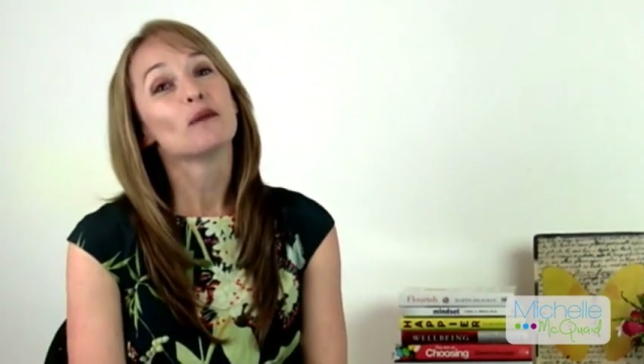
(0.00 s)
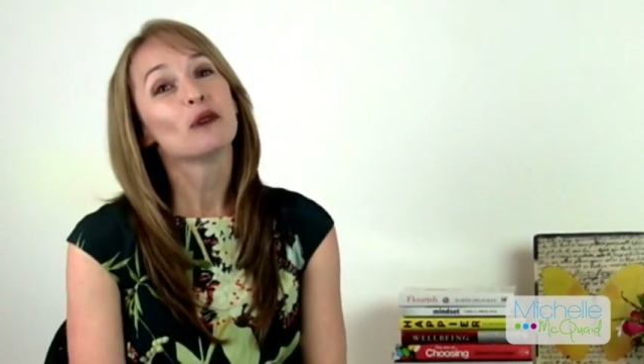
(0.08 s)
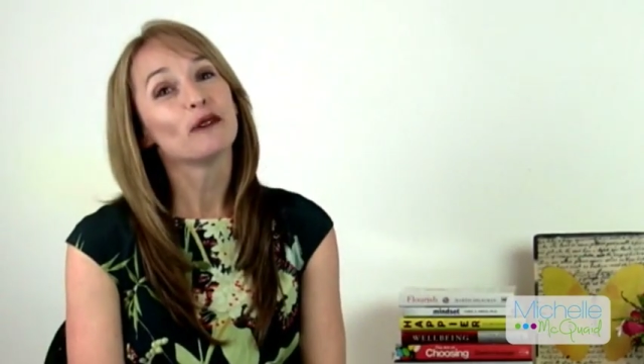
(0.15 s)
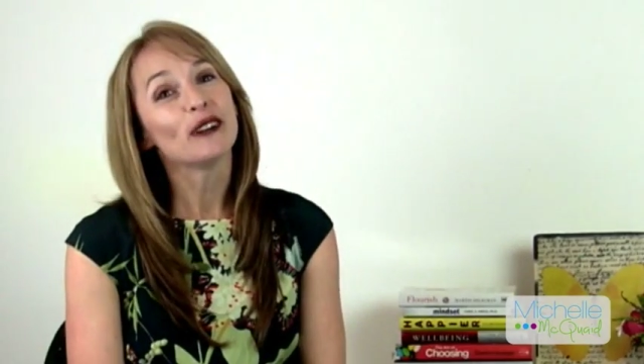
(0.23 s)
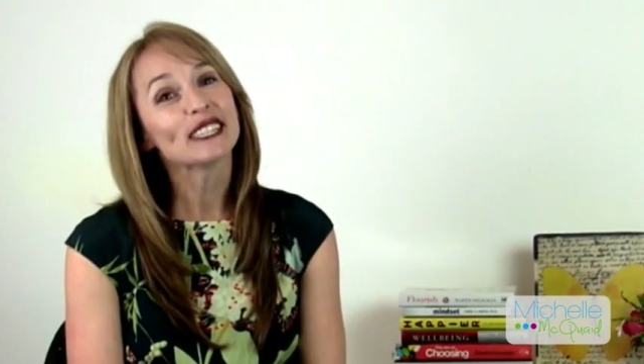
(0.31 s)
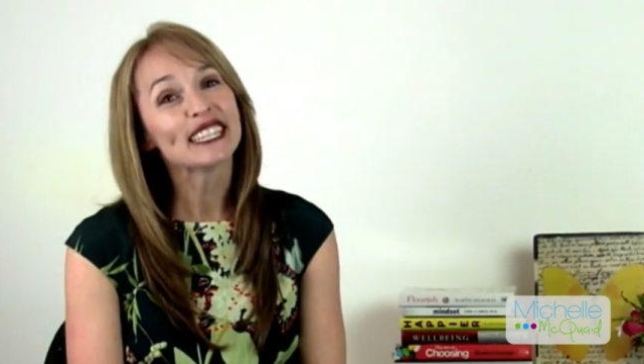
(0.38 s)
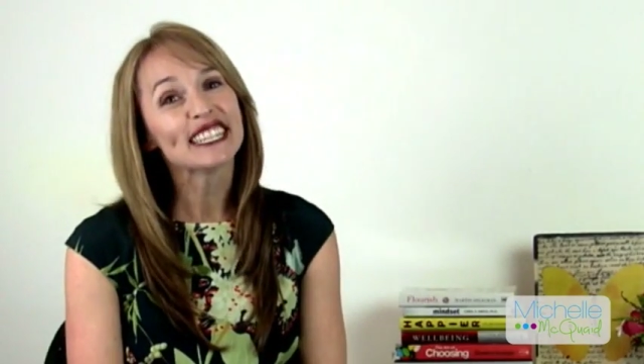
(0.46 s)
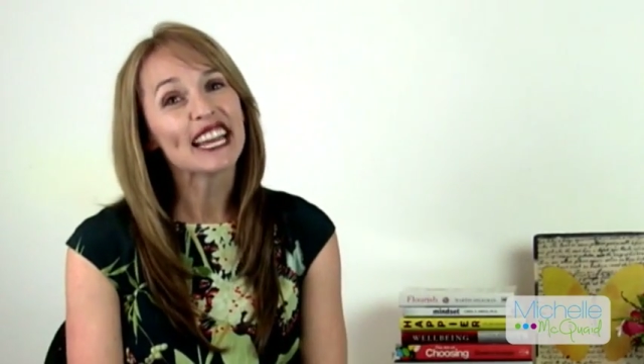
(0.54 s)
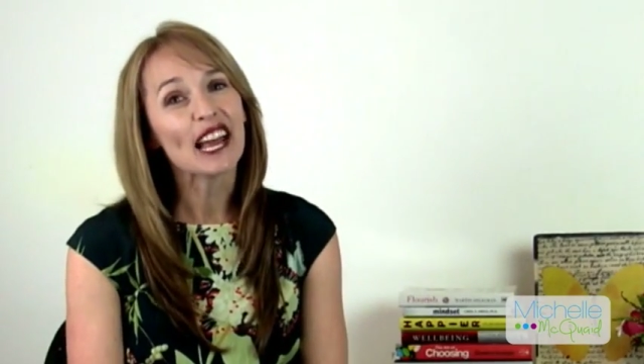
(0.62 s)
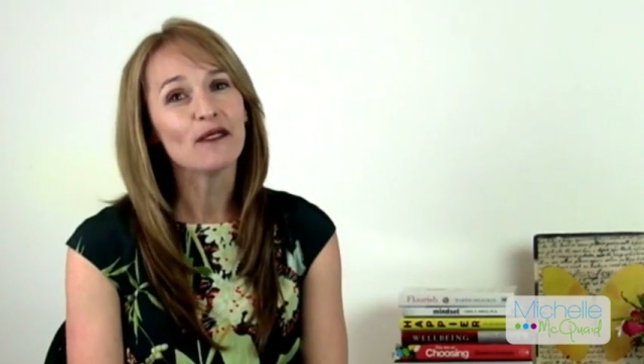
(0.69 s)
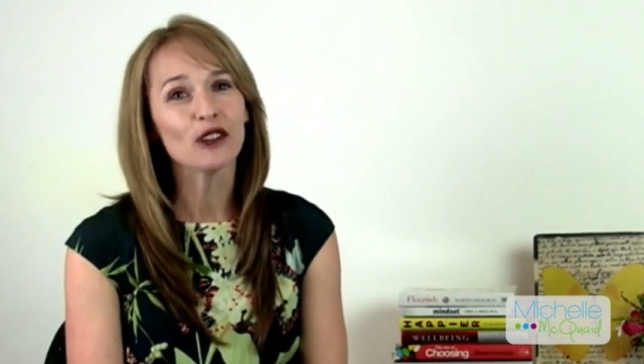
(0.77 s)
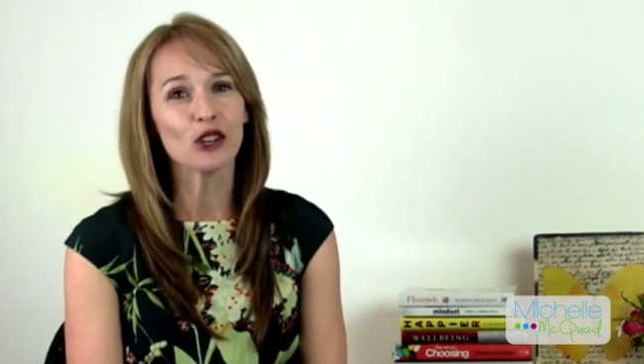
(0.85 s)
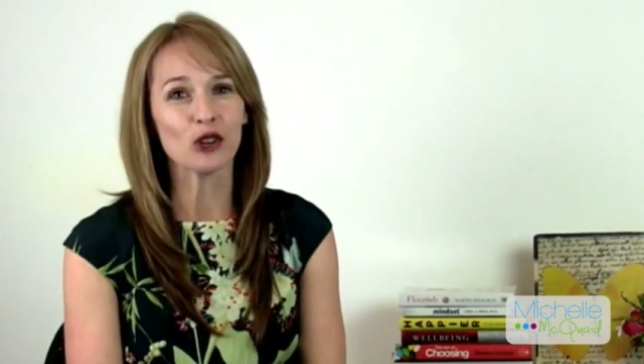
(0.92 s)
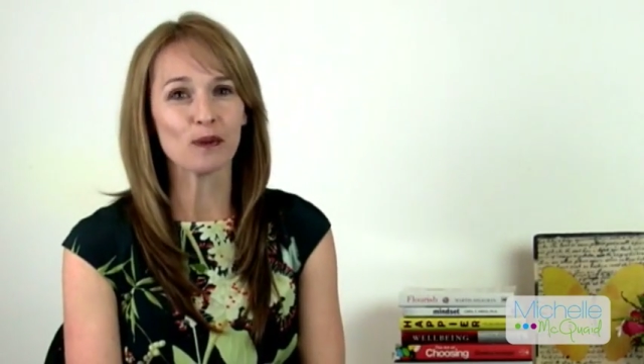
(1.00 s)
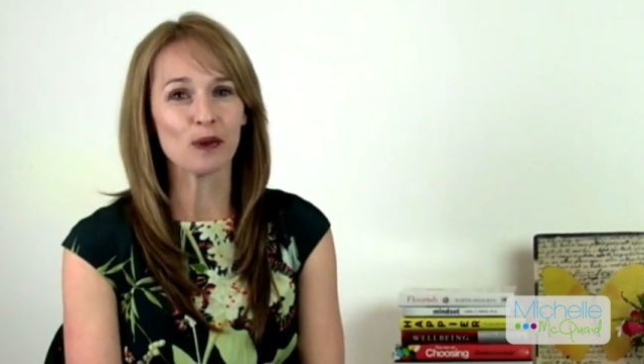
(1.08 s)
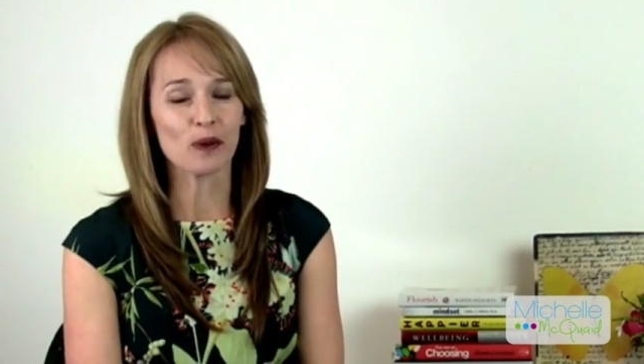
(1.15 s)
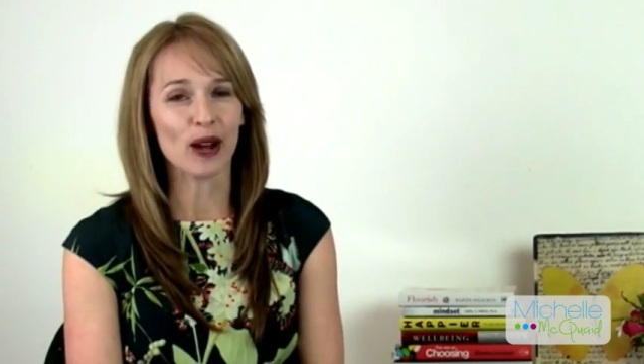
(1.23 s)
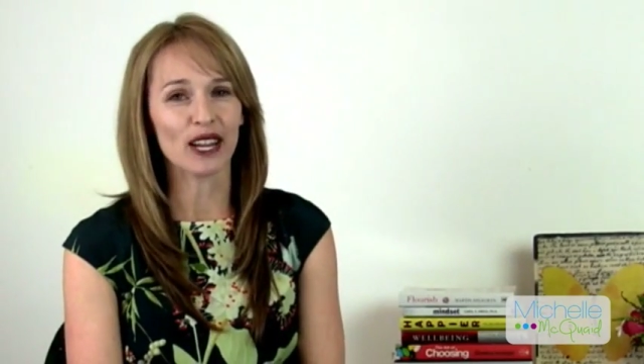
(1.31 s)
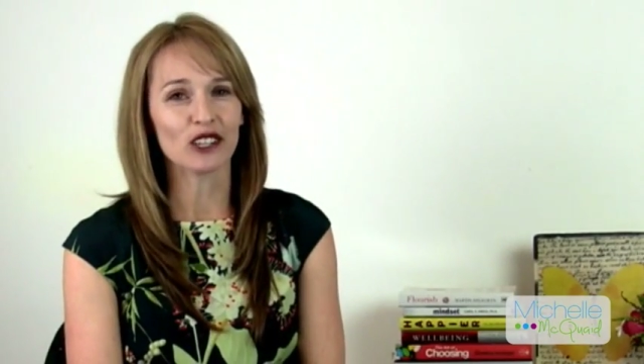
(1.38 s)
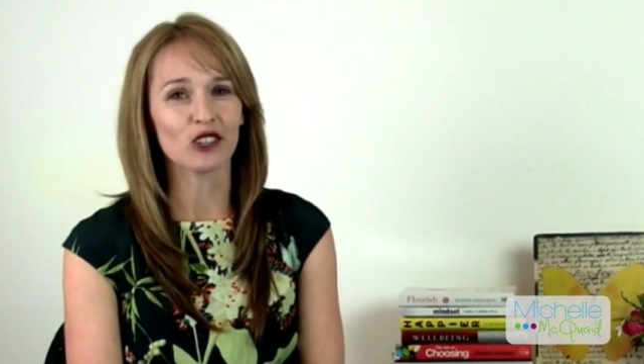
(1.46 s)
Professor David
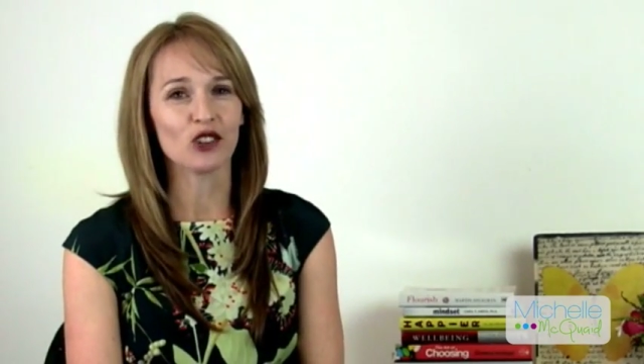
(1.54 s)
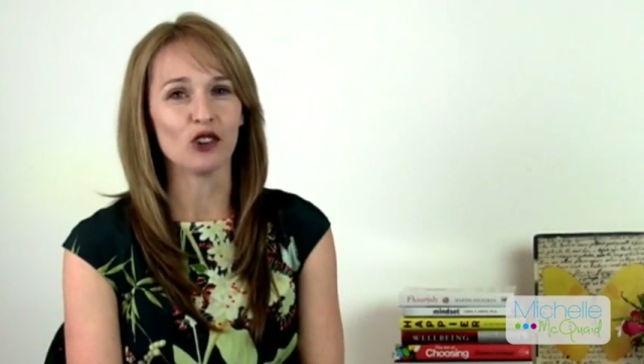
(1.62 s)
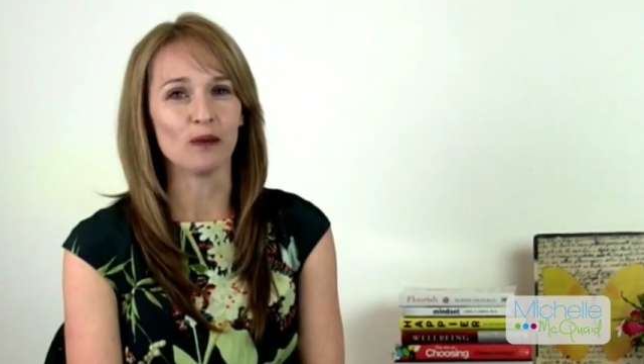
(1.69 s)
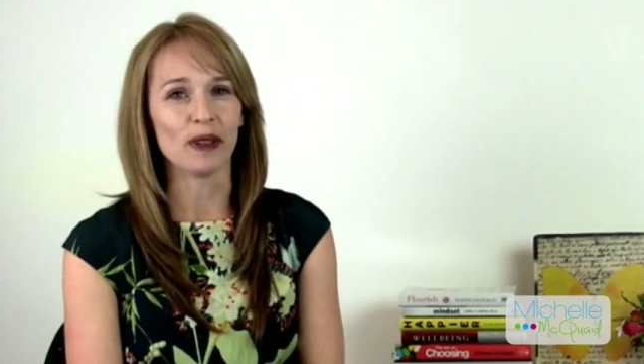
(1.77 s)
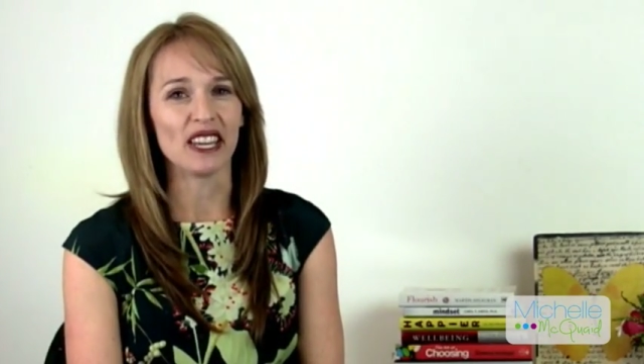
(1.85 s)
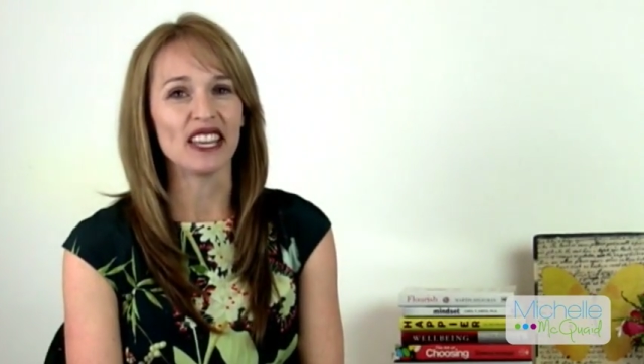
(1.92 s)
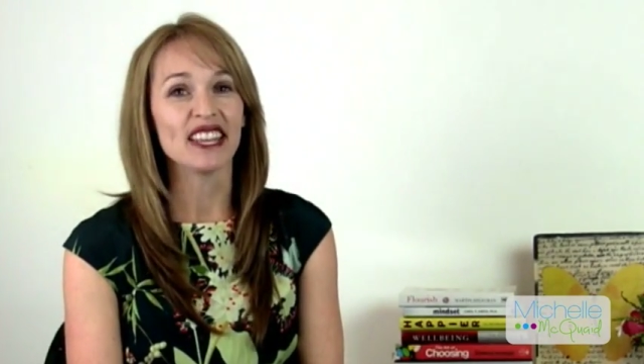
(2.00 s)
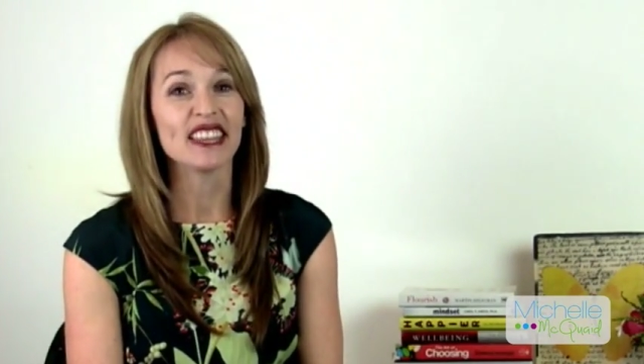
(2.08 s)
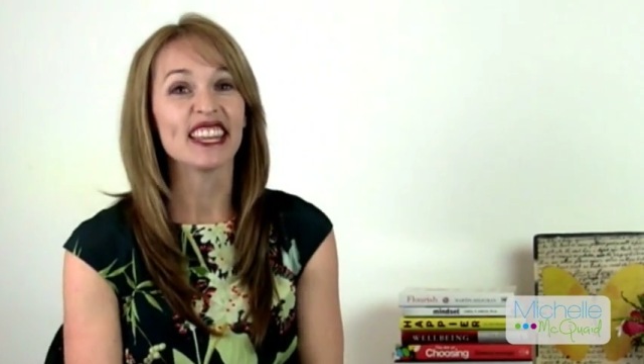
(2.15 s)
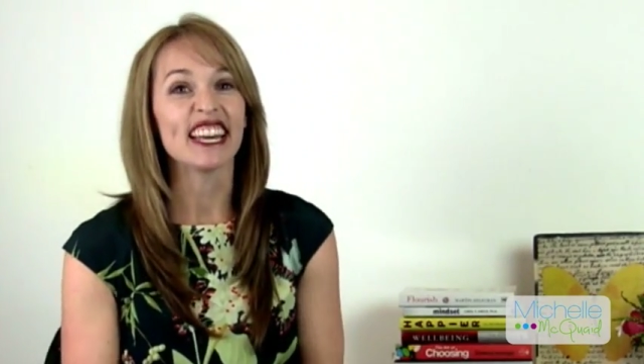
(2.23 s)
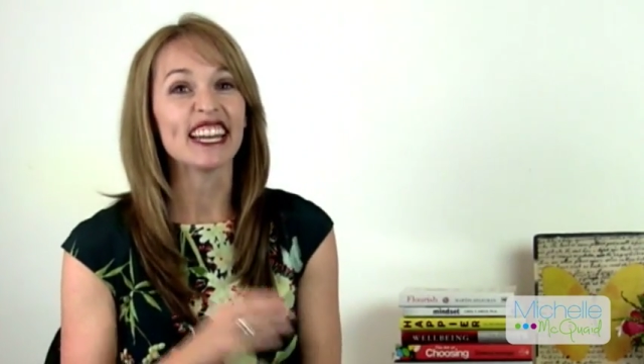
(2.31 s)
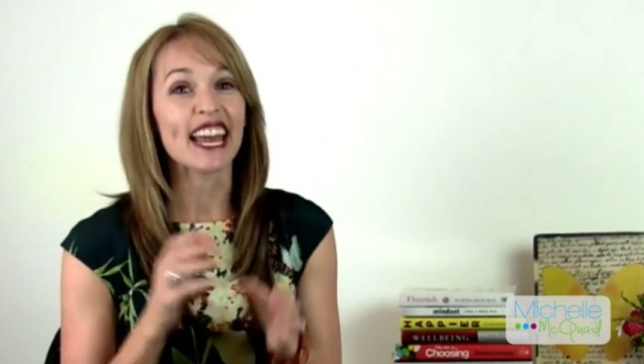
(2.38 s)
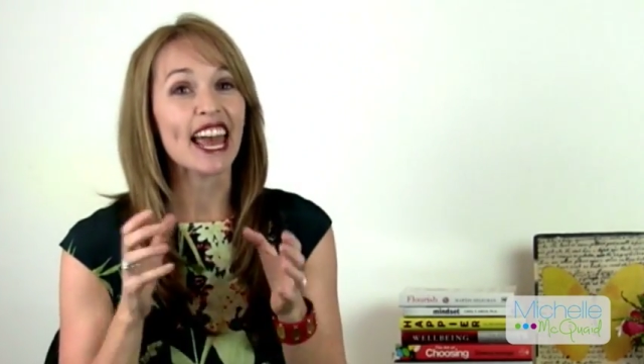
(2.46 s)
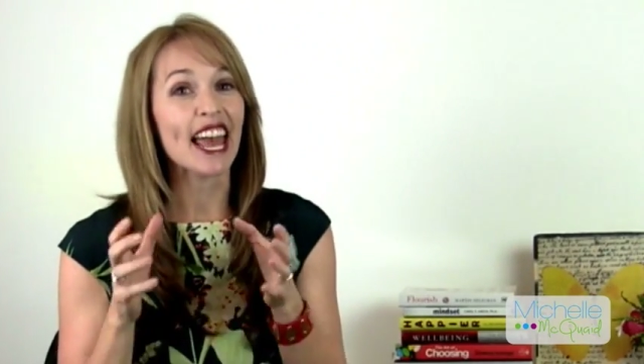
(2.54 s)
Cooper-Ryder taught me that